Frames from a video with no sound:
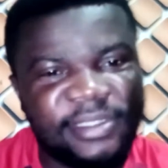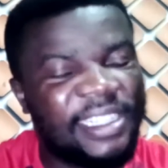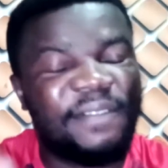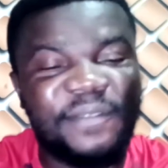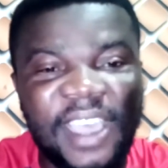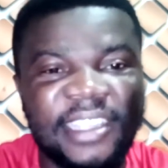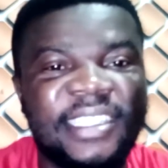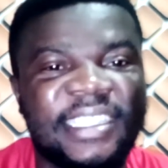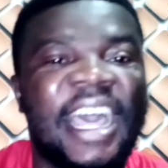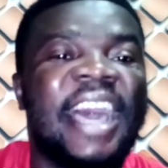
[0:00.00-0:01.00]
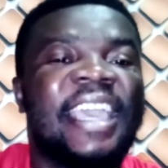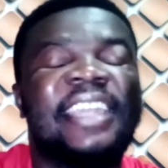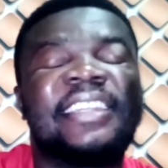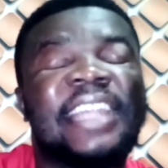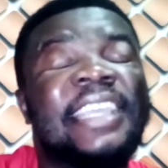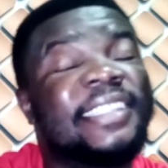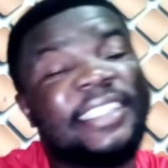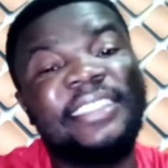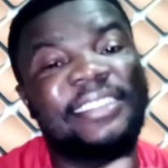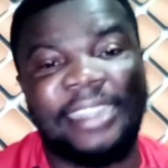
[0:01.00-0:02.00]
the fans are
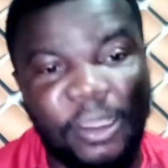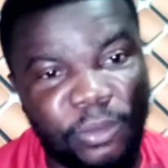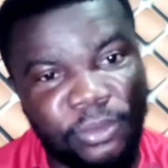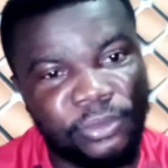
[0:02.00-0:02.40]
enlightened now